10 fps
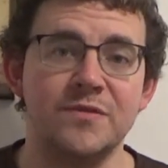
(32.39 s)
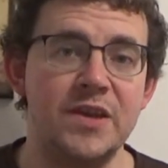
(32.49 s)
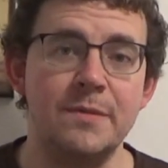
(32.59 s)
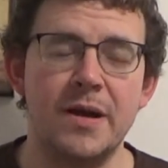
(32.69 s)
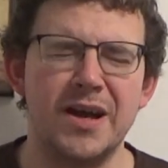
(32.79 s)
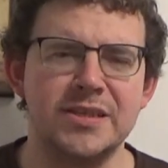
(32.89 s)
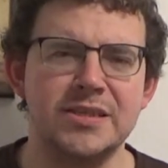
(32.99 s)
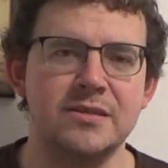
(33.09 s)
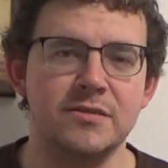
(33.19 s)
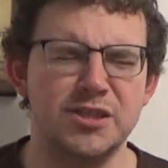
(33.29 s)

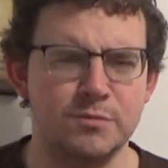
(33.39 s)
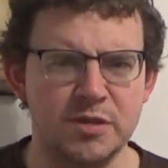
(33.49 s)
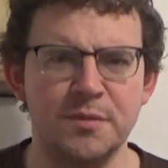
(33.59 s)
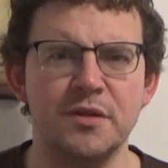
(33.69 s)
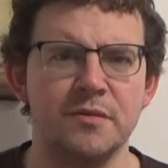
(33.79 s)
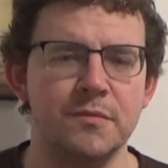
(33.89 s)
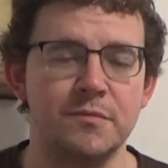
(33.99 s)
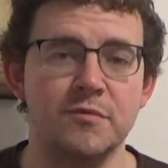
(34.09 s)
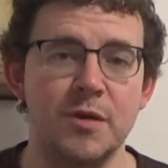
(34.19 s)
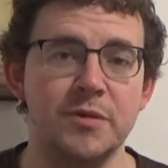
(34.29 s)
VMAX, there's some other
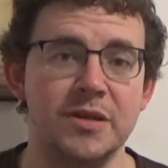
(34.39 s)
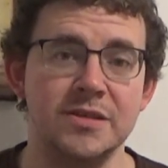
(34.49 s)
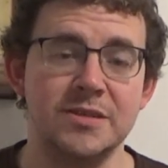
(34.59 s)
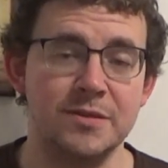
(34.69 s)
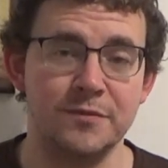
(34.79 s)
replicas.